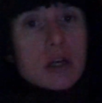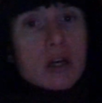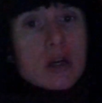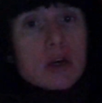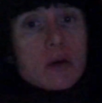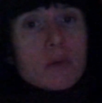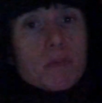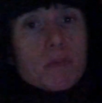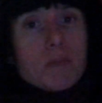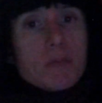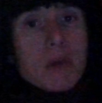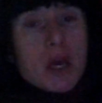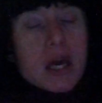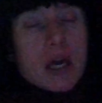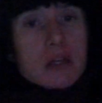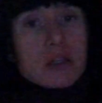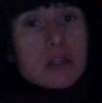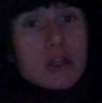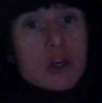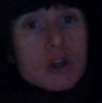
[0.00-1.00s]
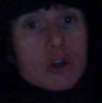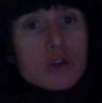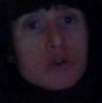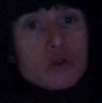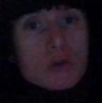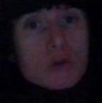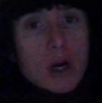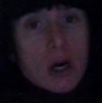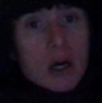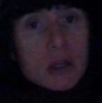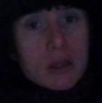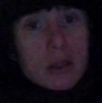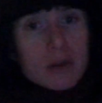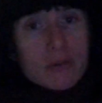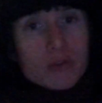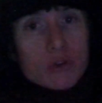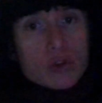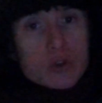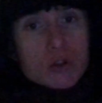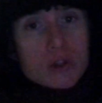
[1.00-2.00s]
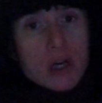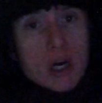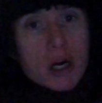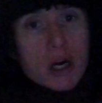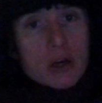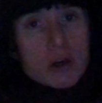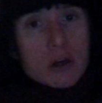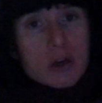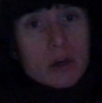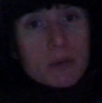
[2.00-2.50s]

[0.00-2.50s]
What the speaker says: meant do not leave your daughter,